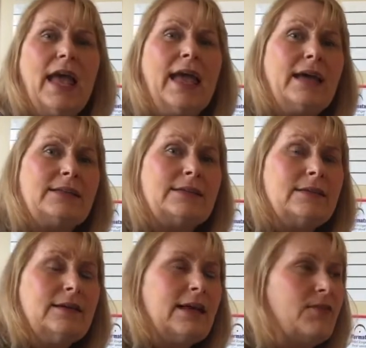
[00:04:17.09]
and
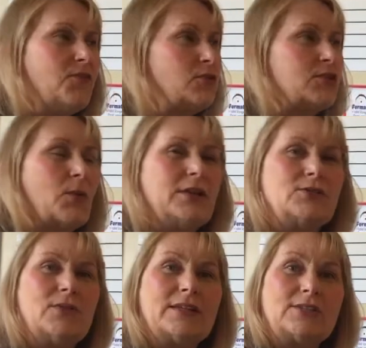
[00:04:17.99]
if you just want
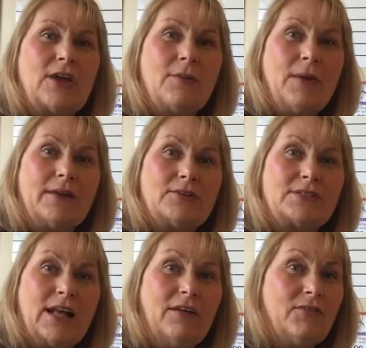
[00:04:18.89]
to do that song by
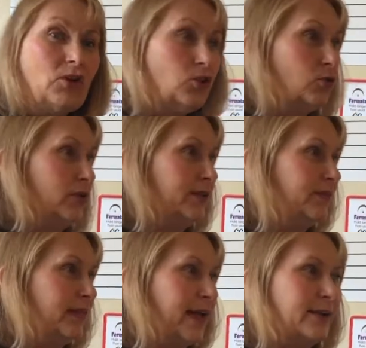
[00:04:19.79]
yourself, you could
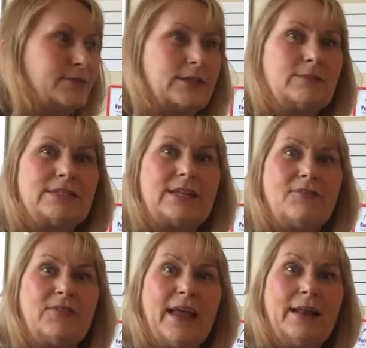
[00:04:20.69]
even line up some
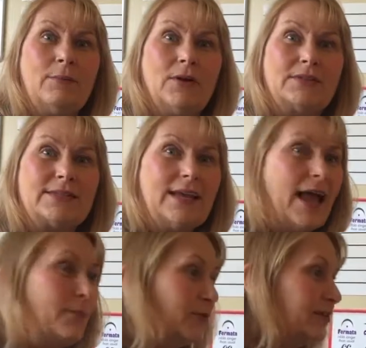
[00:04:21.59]
stuffed animals
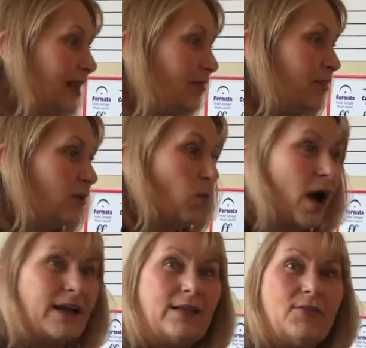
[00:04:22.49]
and pretend they're
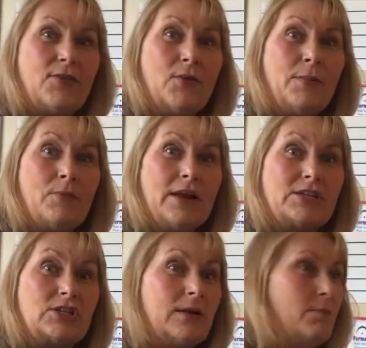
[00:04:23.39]
walking through a
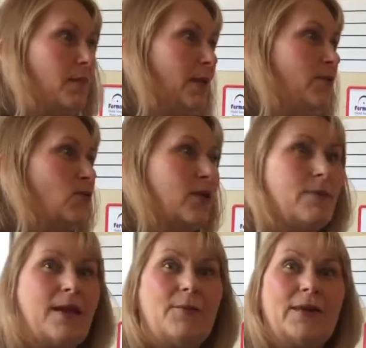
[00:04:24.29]
bridge. Maybe you
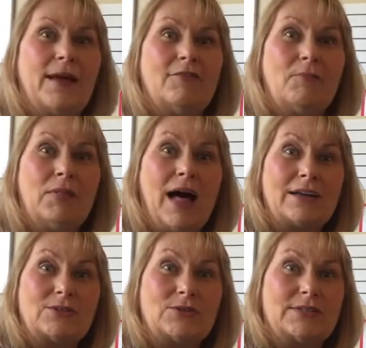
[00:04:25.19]
can make one out of
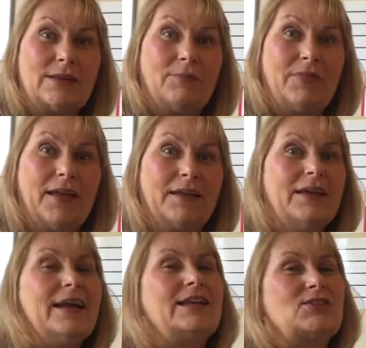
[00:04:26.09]
blocks or something.
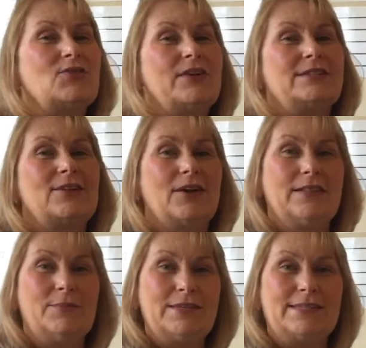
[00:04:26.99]
It's a great
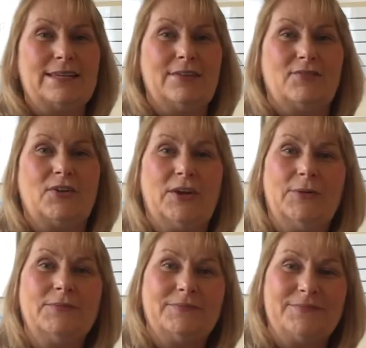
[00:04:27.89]
song. Let me sing it for you.